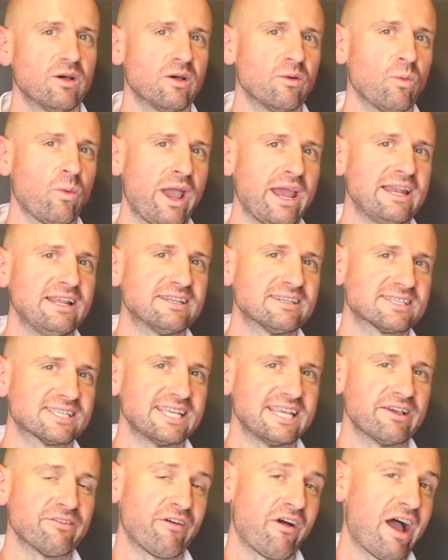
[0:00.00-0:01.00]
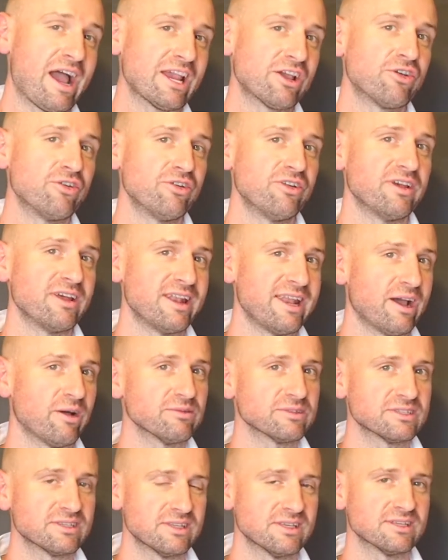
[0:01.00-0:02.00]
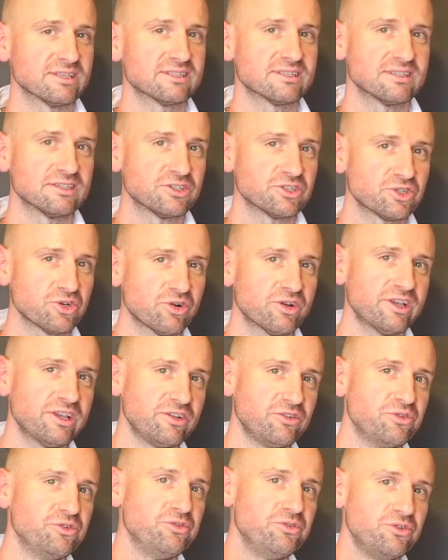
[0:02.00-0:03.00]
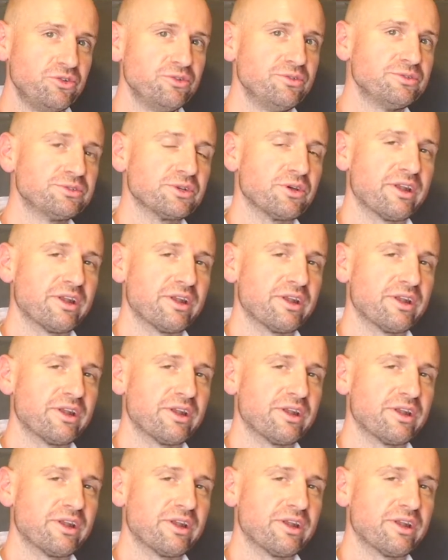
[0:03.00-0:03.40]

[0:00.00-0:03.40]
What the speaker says: waiting to see if I could announce this shocking new news